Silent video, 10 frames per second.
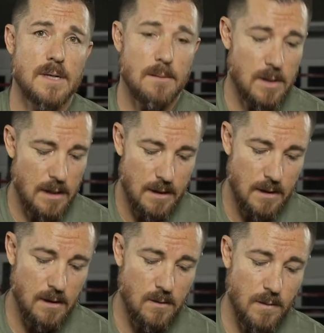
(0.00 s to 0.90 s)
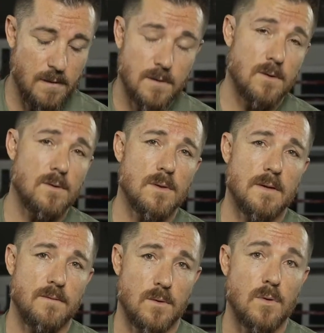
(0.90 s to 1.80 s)
double unders with the Zeus
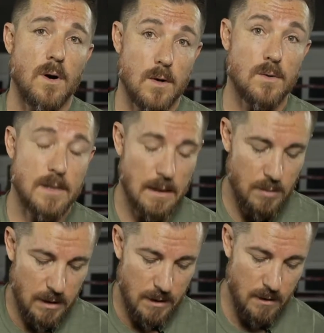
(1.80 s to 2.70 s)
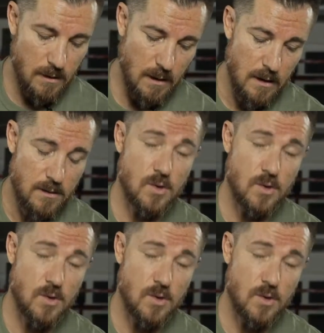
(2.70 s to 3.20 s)
if you're quite good at double unders. The